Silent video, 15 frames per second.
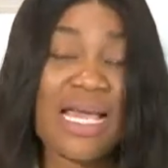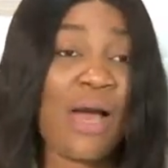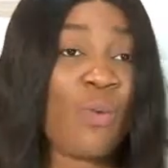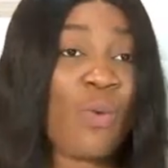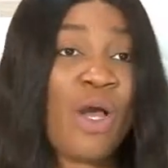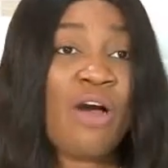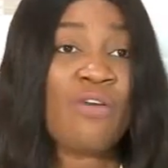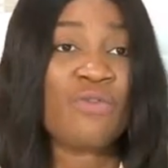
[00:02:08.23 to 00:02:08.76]

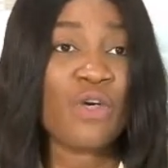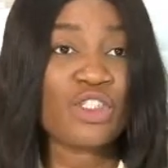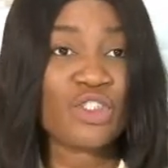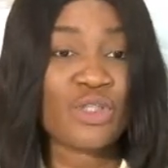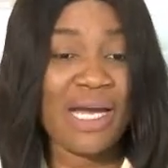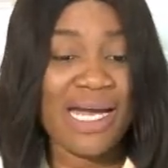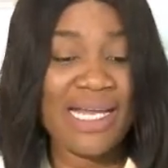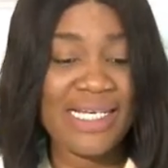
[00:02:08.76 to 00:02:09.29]
Aware of
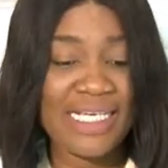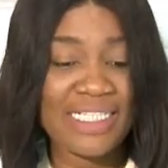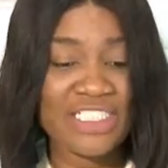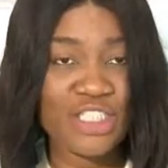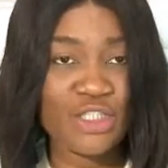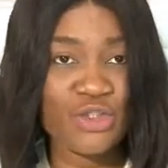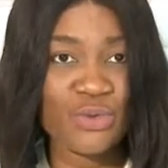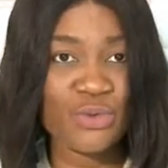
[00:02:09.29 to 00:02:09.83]
what you're
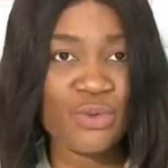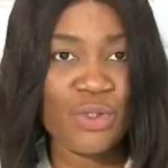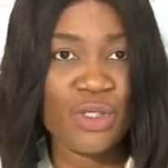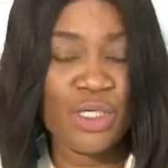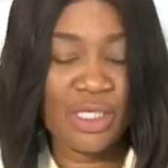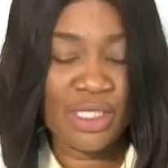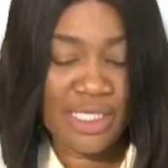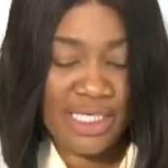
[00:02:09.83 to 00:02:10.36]
allergic to,
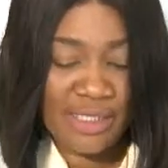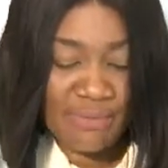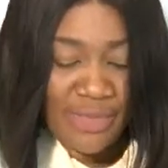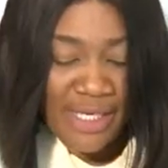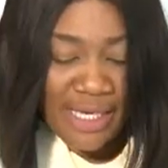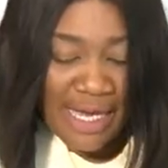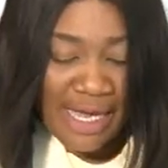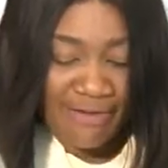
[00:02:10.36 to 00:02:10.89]
it
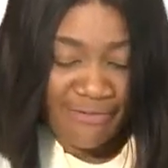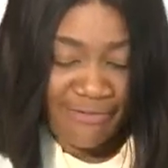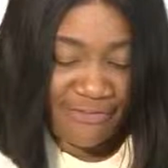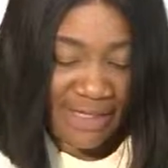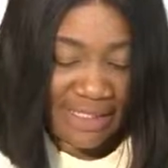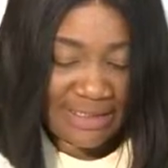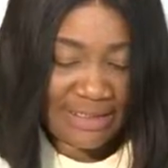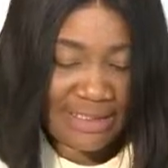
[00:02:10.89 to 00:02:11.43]
may
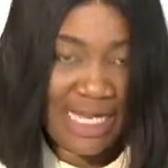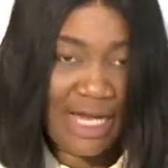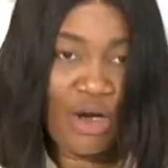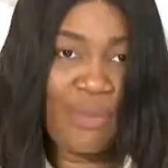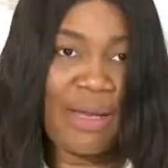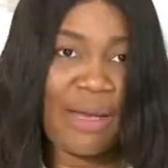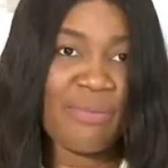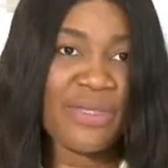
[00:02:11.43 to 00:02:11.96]
affect.
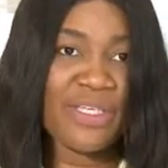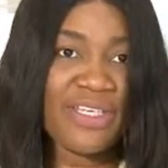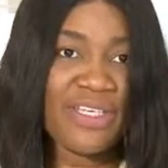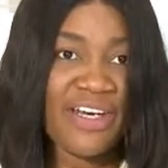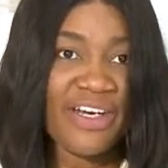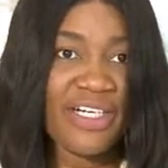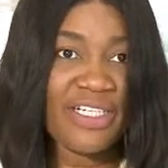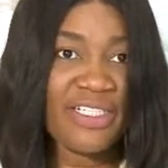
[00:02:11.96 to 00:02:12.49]

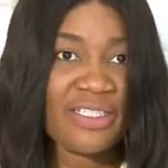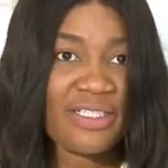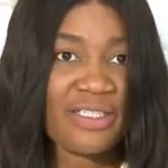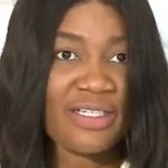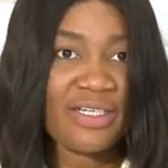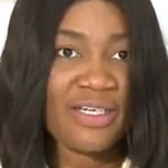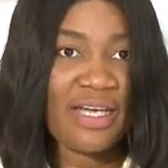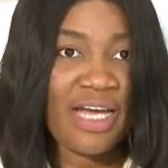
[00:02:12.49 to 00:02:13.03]
I
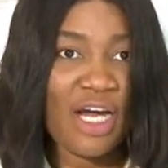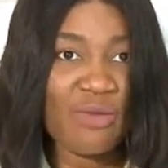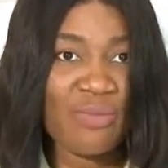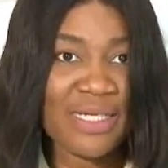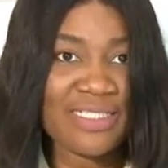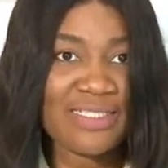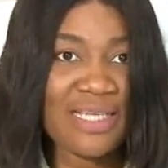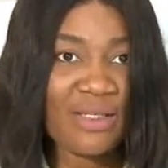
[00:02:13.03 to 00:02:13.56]
hope
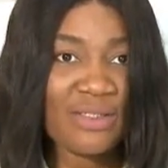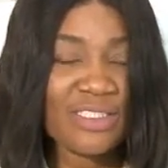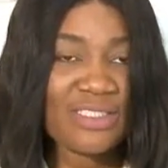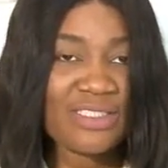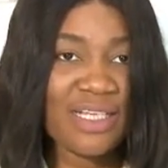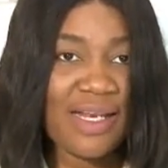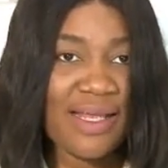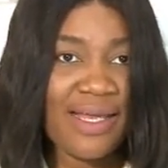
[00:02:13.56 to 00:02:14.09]
my sound is
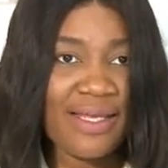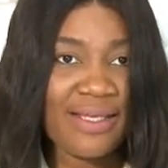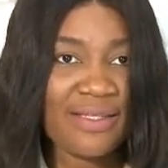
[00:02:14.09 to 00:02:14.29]
clear.